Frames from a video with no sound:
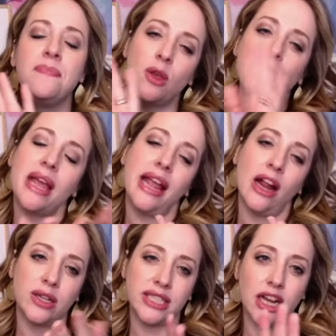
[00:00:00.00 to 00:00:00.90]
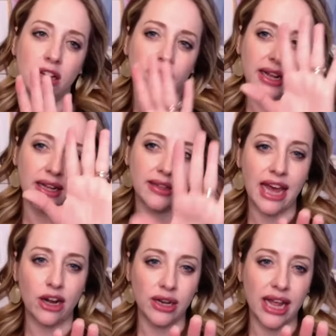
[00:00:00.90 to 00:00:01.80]
There'll be a carousel of like a
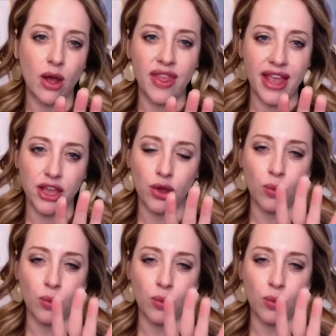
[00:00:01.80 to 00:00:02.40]
letter, like a thank you,